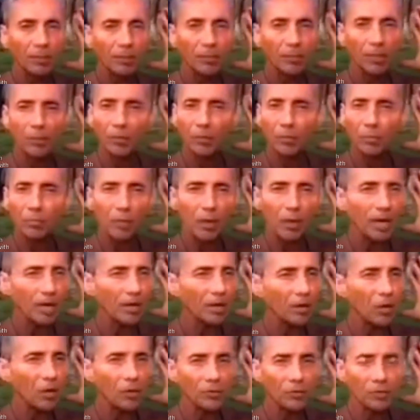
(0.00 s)
Remember, the
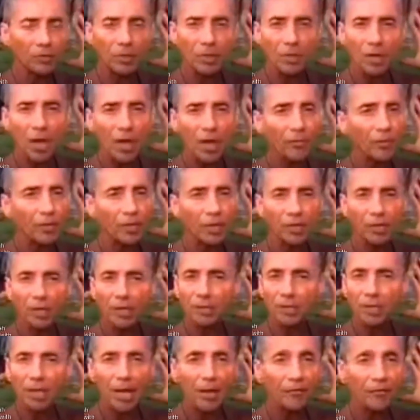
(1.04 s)
brain knows nothing. It
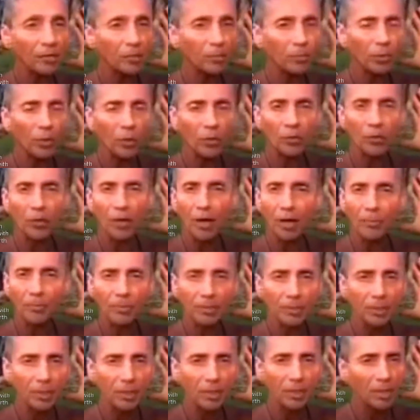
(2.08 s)
doesn't have any
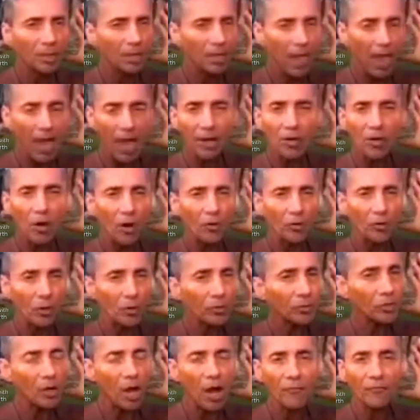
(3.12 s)
programs at all,
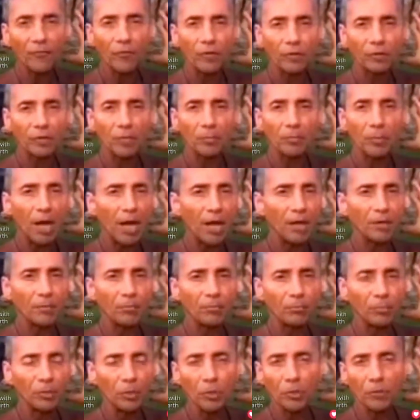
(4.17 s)
no software. It's like buying a
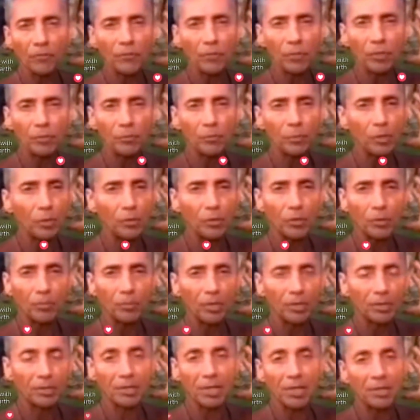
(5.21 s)
beautiful computer,
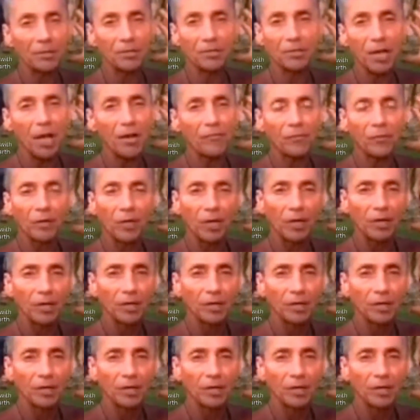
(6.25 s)
but it's got no software.